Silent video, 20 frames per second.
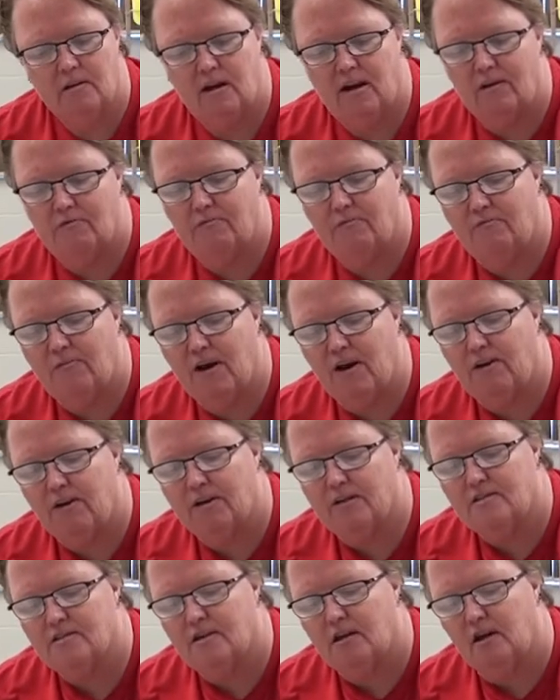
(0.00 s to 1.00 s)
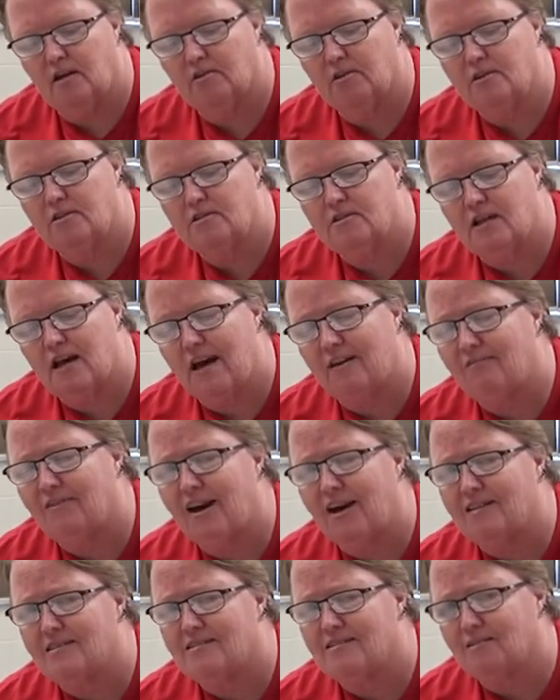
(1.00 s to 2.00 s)
of various colors. I've
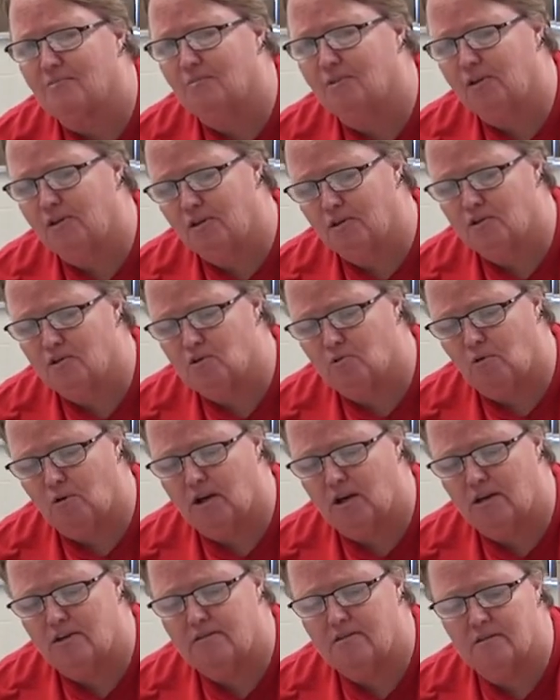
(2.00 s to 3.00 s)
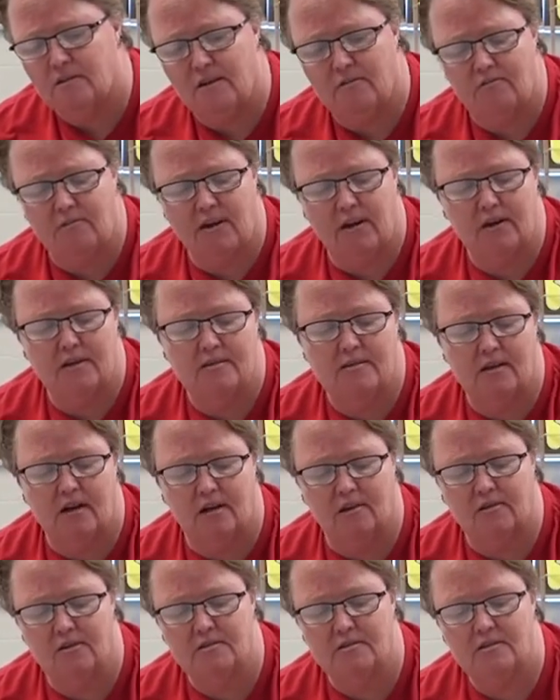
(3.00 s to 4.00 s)
got some little squares of various
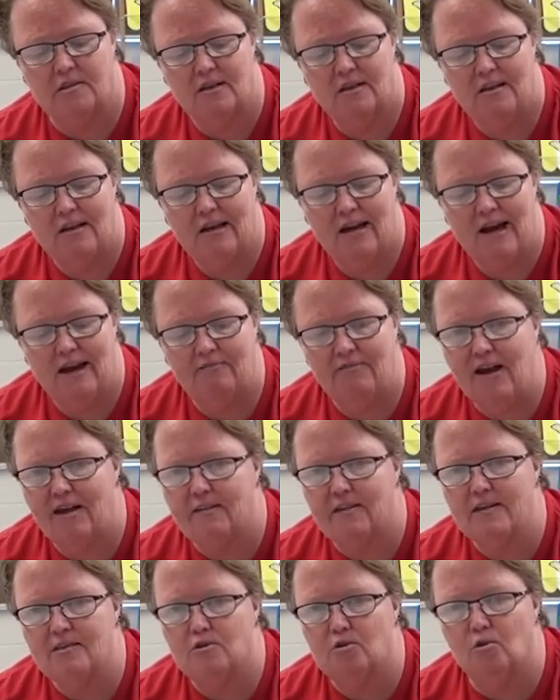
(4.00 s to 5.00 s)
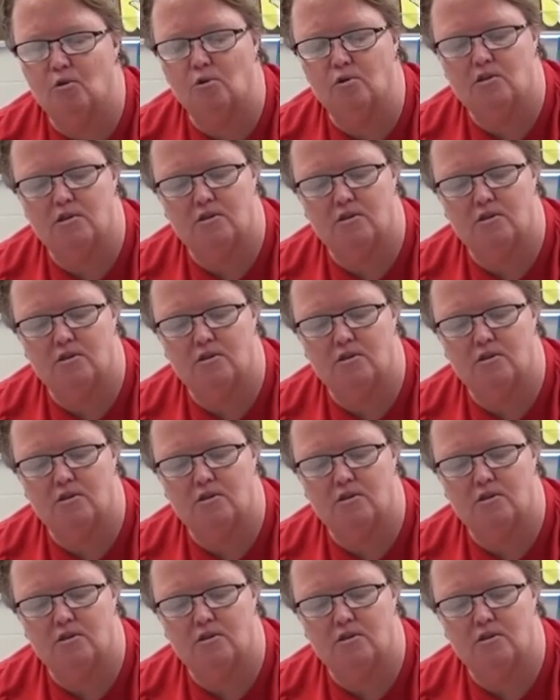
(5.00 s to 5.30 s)
colors. I've got these cool